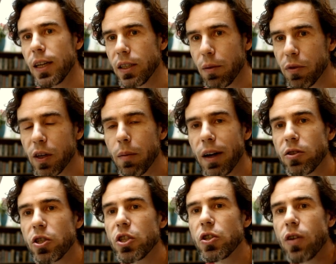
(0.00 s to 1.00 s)
something about
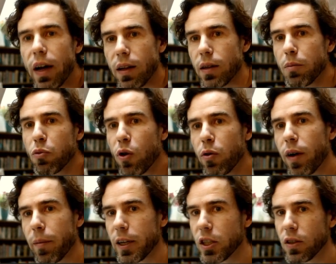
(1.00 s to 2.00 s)
the style,
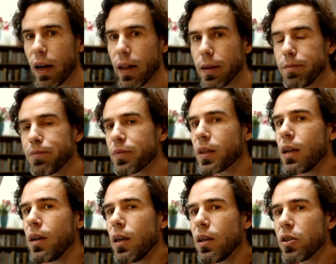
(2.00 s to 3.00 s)
programming style.
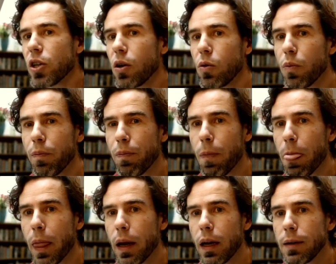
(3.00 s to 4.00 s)
So,
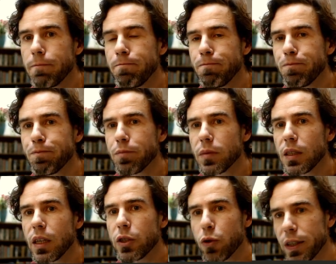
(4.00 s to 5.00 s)

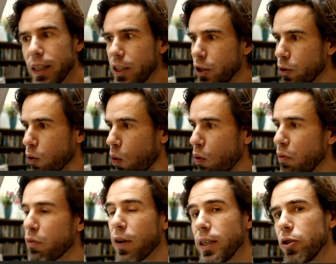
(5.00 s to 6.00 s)
a traditional
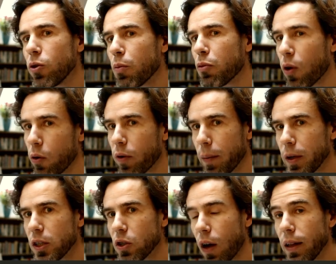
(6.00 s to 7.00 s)
functional programming
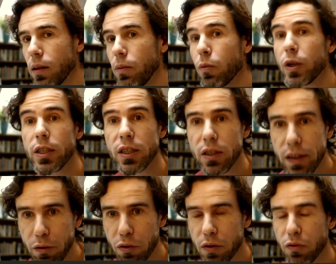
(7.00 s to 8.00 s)
style, which is
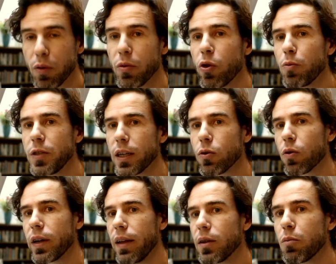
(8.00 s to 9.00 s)
different from an
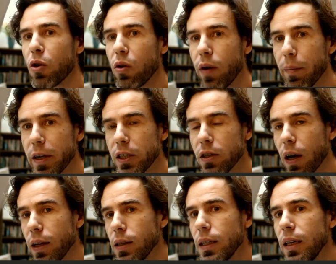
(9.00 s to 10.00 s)
object-oriented programming style,